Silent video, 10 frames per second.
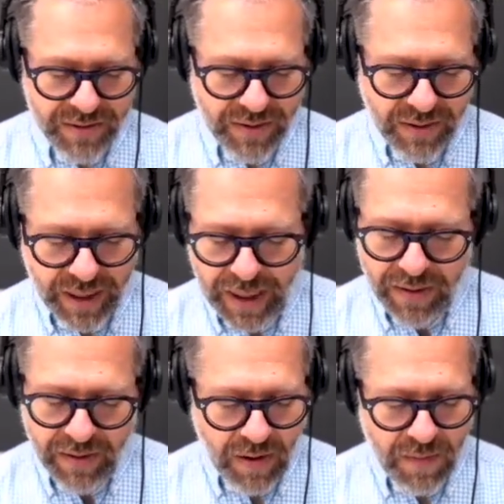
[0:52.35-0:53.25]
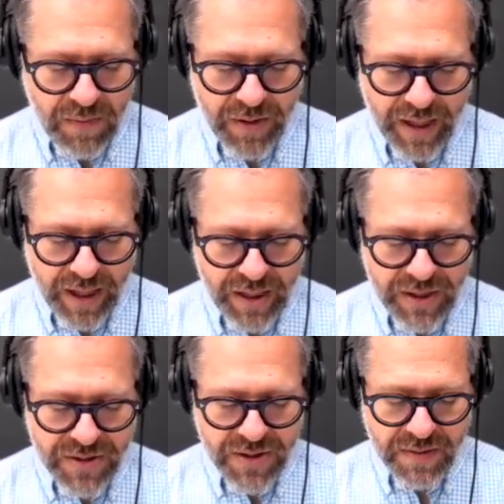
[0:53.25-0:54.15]
Glenn Arbery in
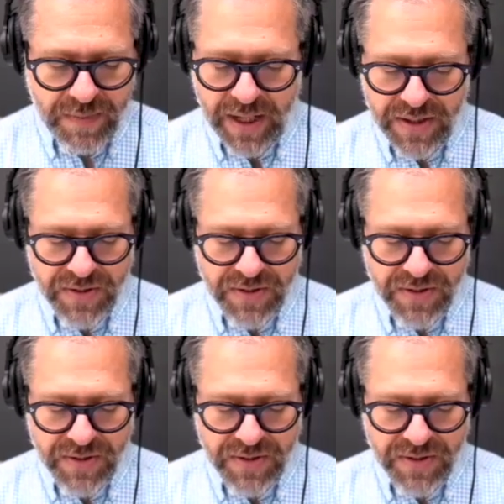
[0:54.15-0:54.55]
just a minute.